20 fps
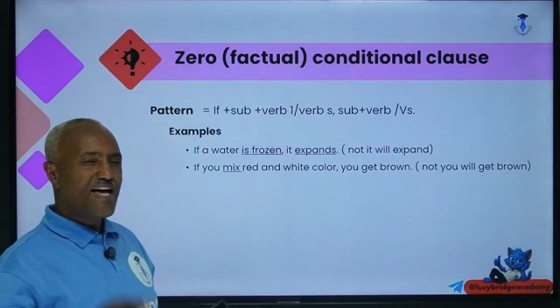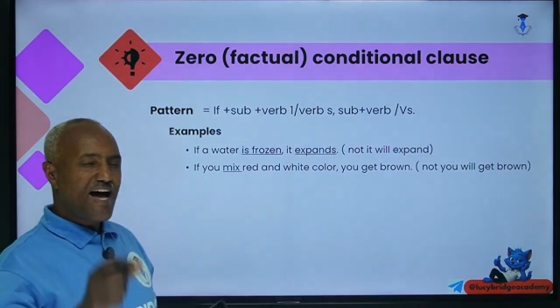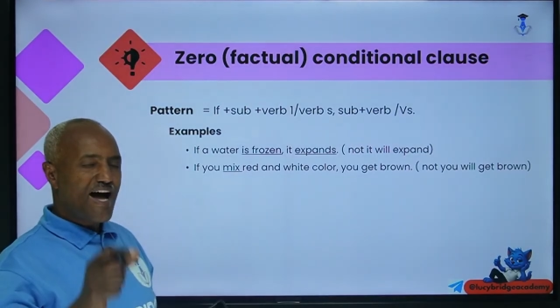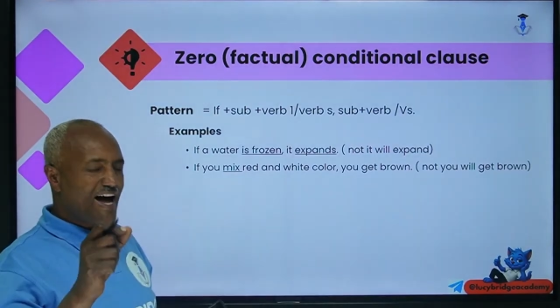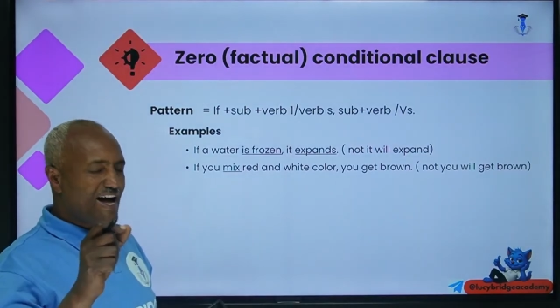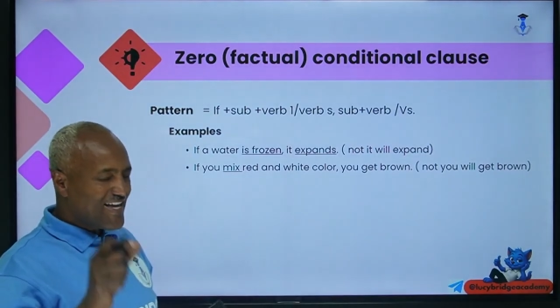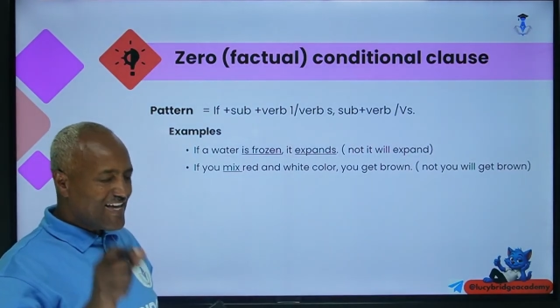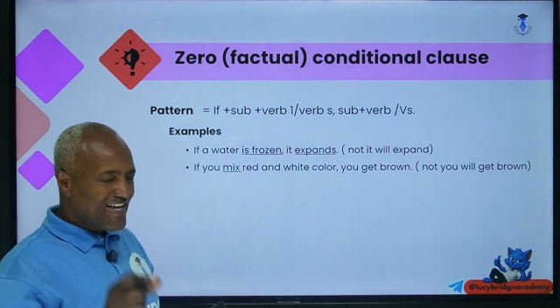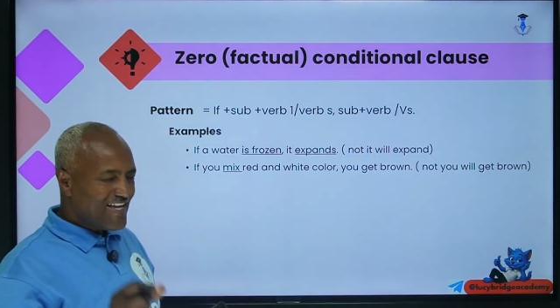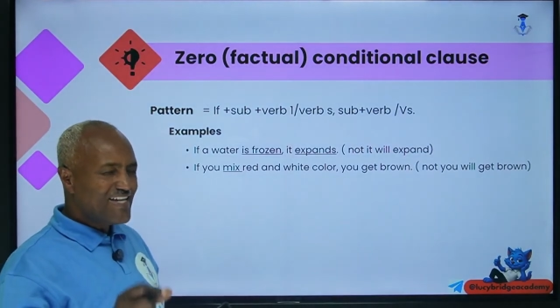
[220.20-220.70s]

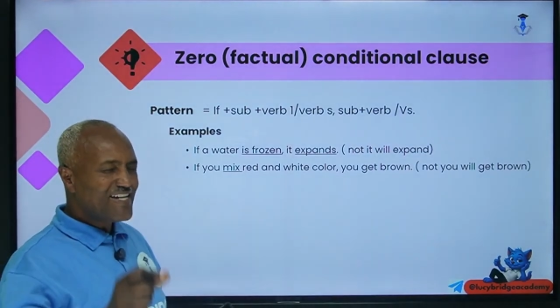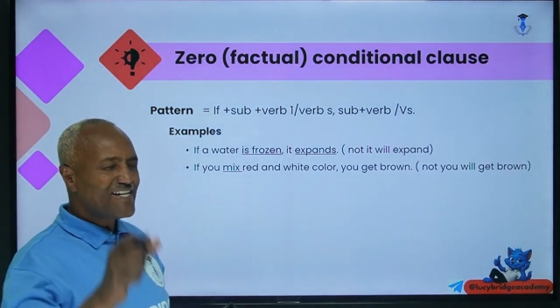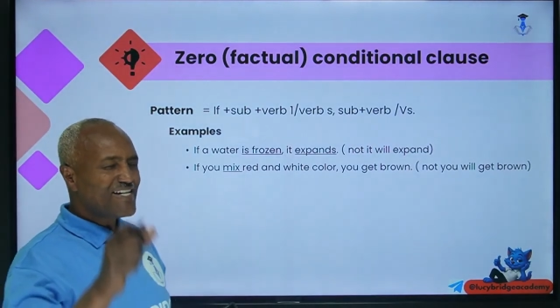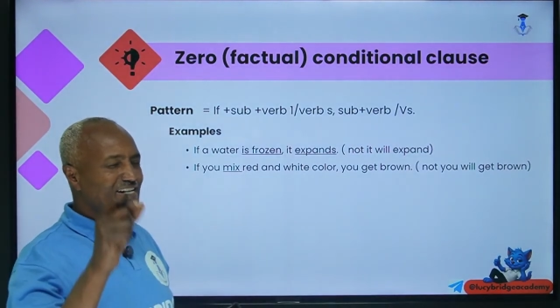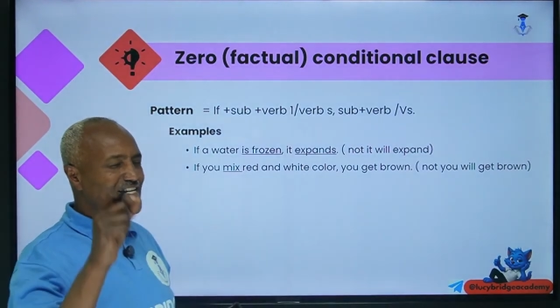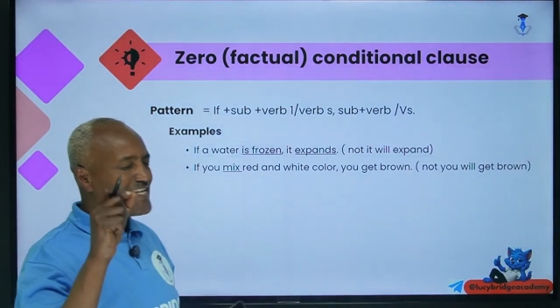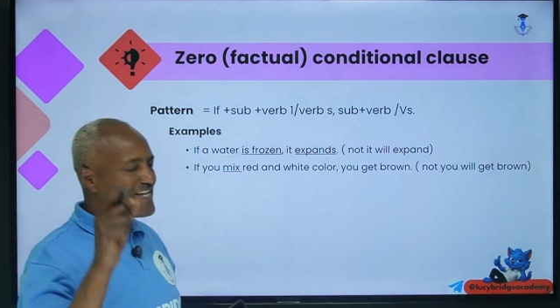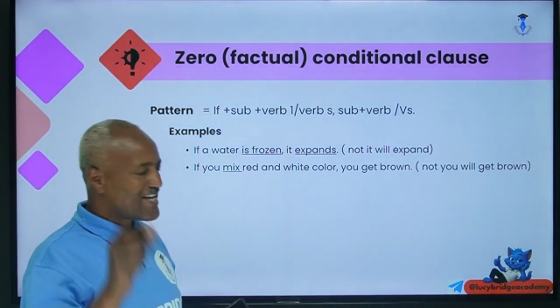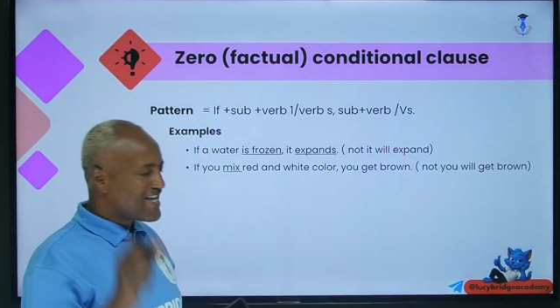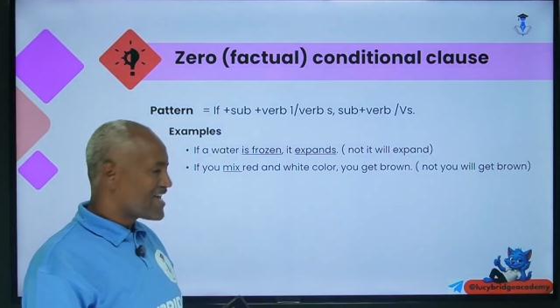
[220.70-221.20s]
again
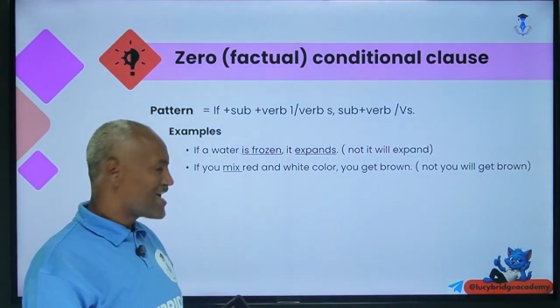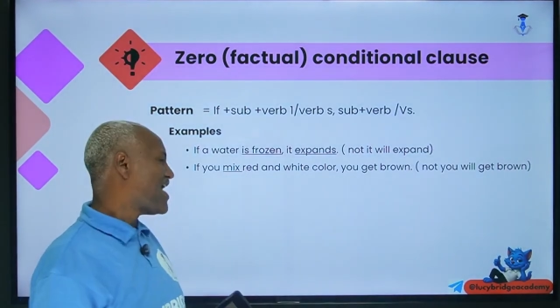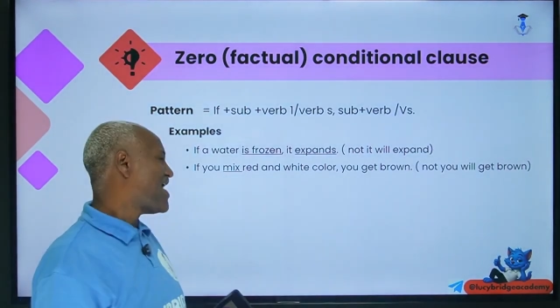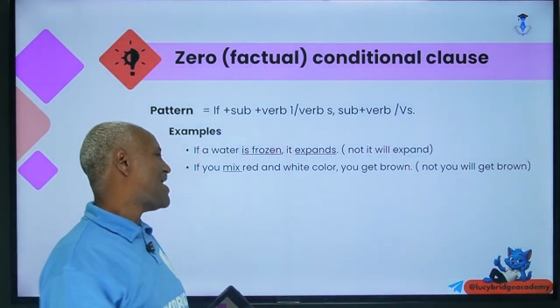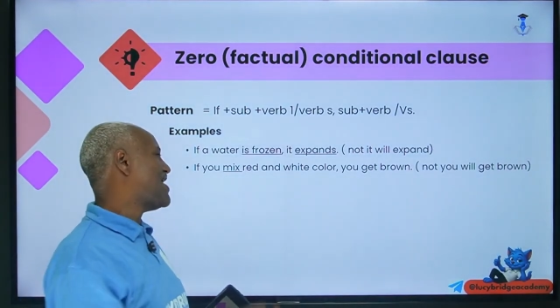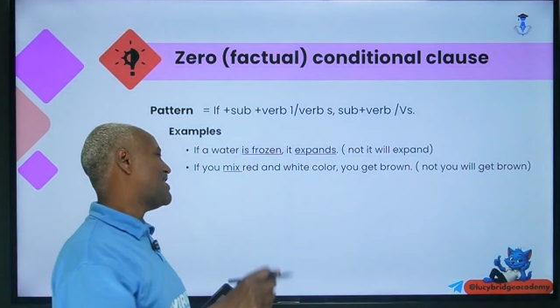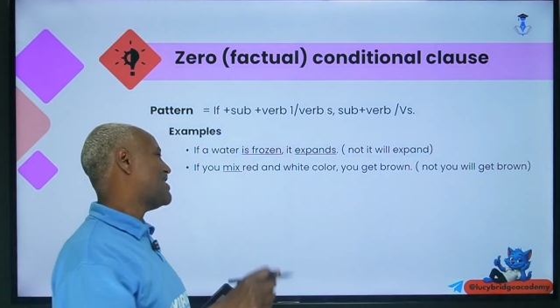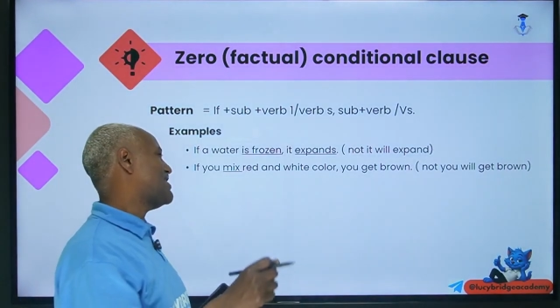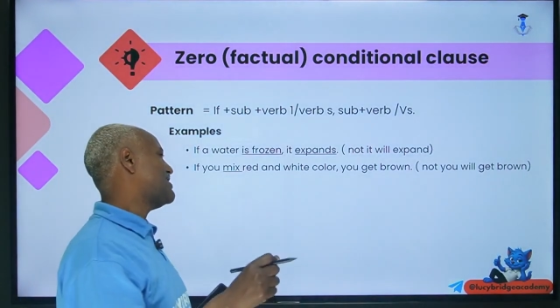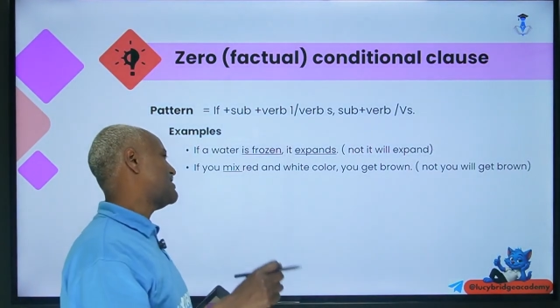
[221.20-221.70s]
and
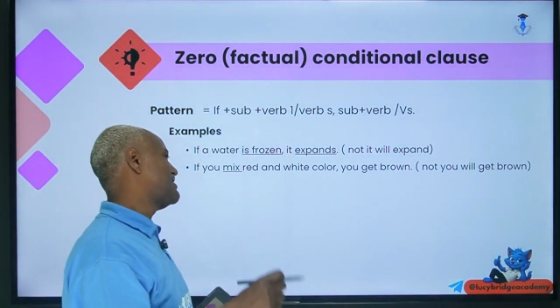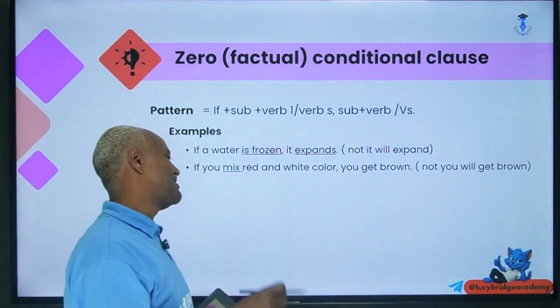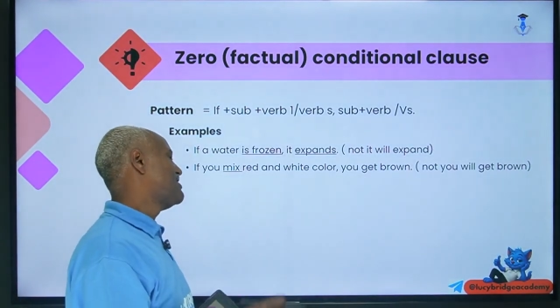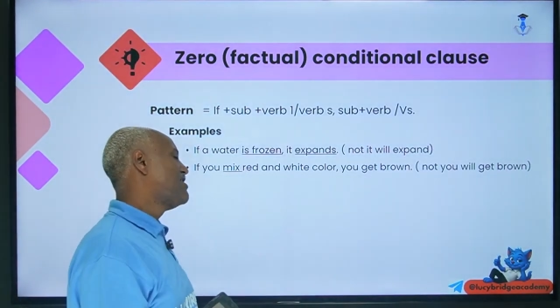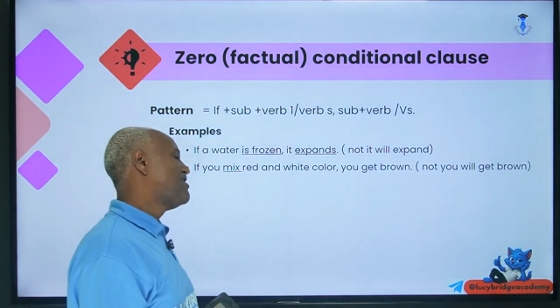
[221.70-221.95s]
again.